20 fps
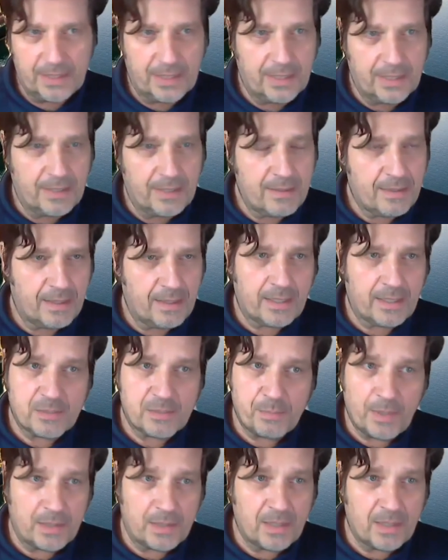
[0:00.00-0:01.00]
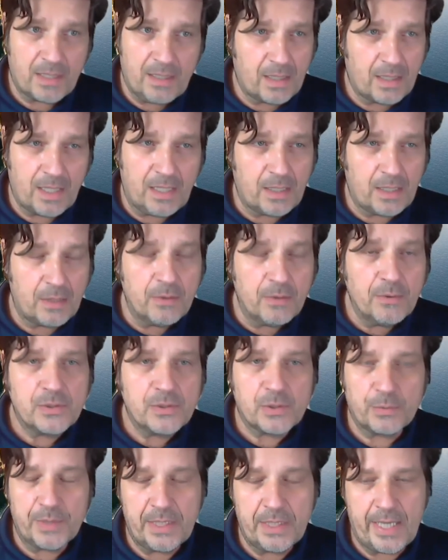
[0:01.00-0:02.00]
And I think it's the
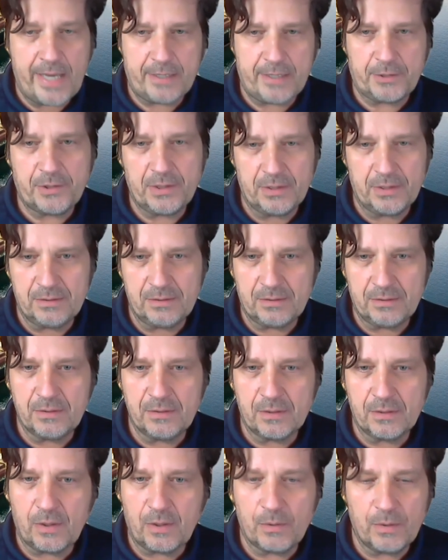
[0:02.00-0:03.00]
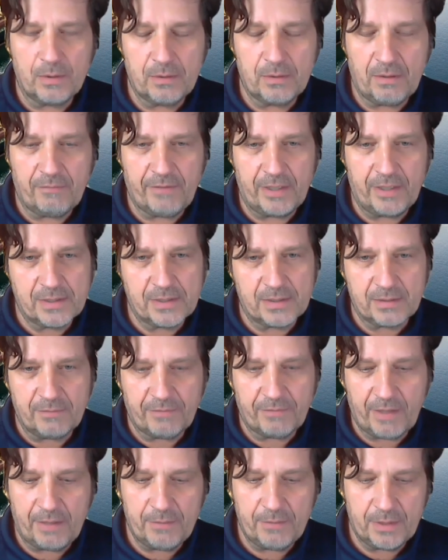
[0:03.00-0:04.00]
EU's reaction to the
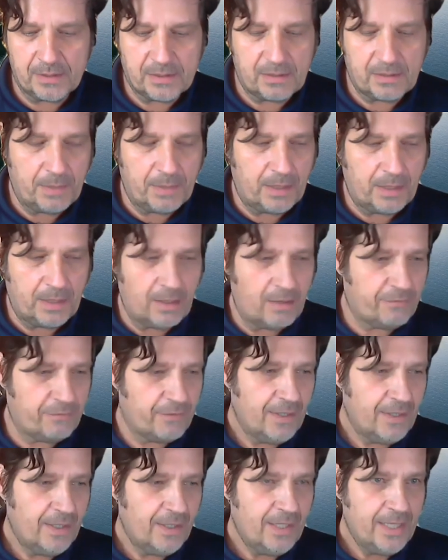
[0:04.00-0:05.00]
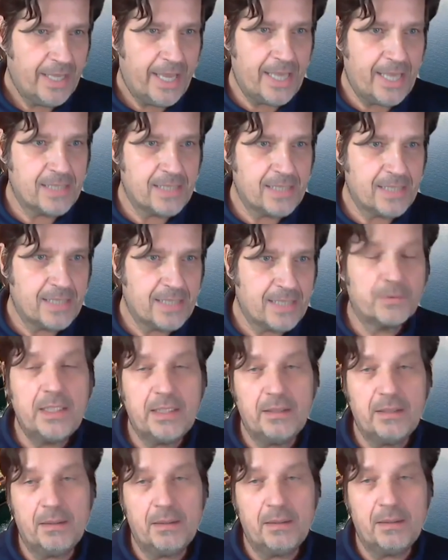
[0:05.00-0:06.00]
coronavirus, I mean, is a
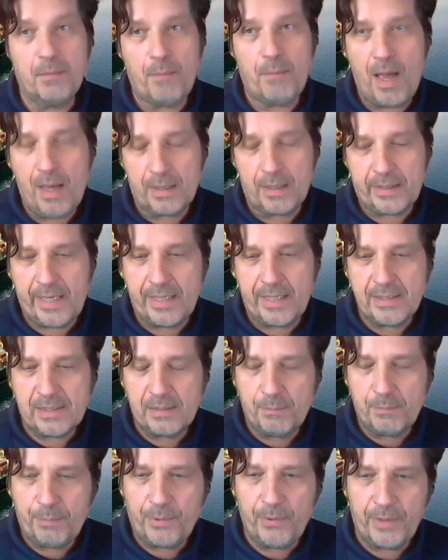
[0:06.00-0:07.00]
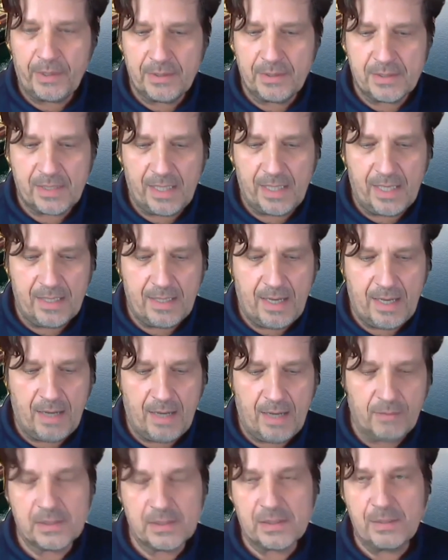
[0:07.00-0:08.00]
really case in point in how
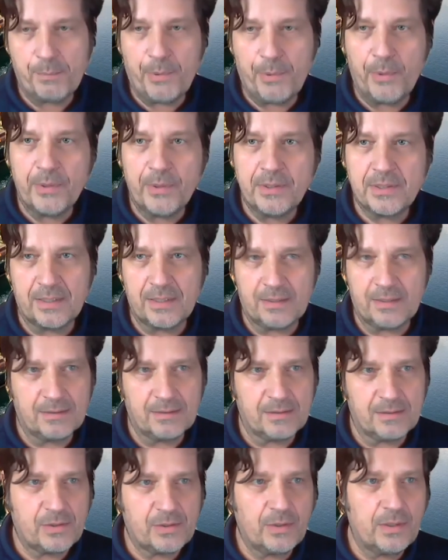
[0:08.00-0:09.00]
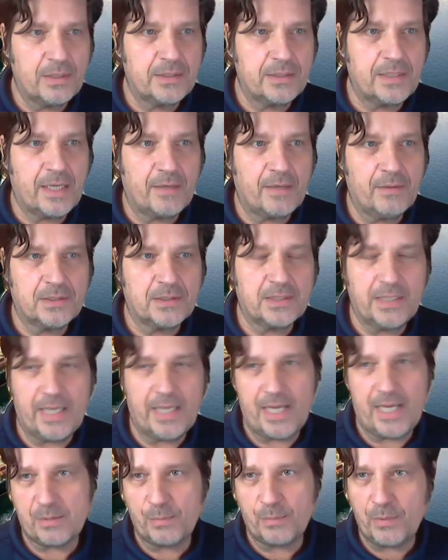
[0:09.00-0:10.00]
disappointing solidarity
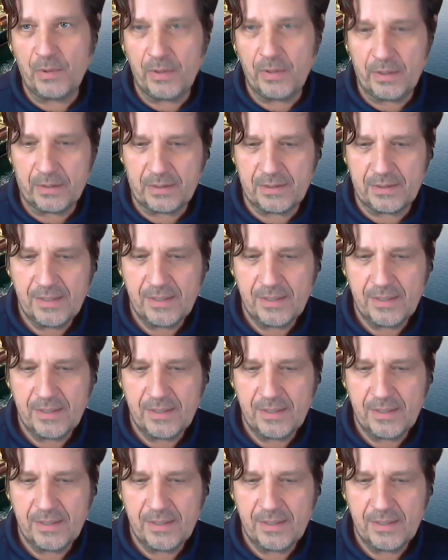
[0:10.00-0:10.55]
has worked